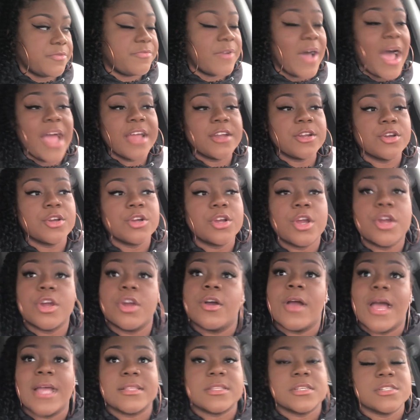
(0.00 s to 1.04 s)
finer
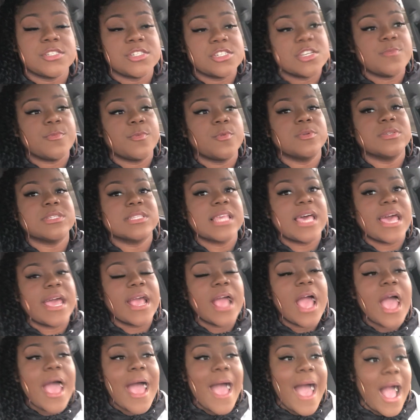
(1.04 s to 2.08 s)
girl at the gym and was
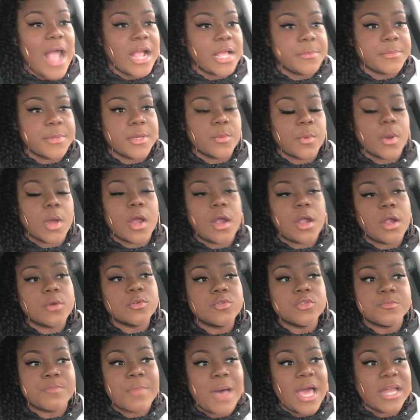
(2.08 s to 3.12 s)
like, I could be with her
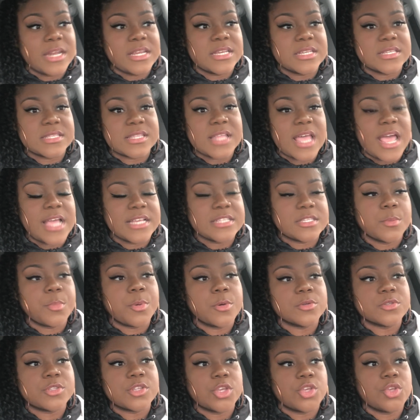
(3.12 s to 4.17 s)
whose body is nice,
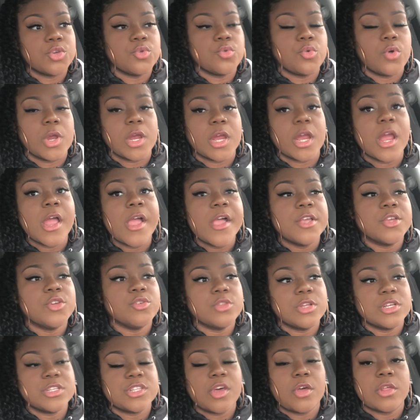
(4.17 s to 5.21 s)
opposed to you where
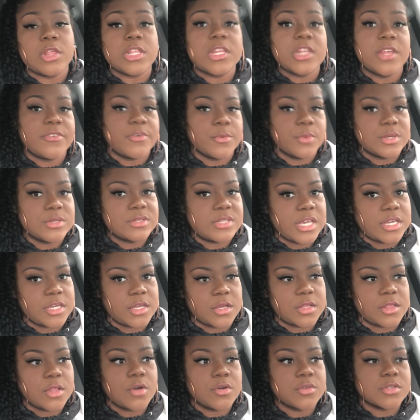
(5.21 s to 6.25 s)
you look totally different when you take
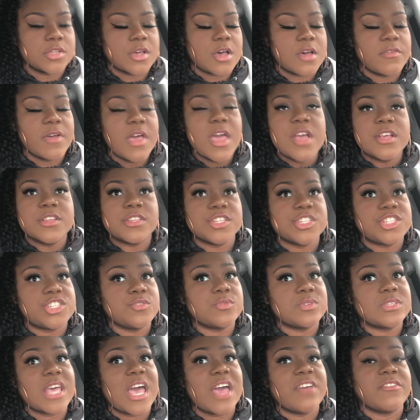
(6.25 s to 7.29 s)
your clothes off. So she was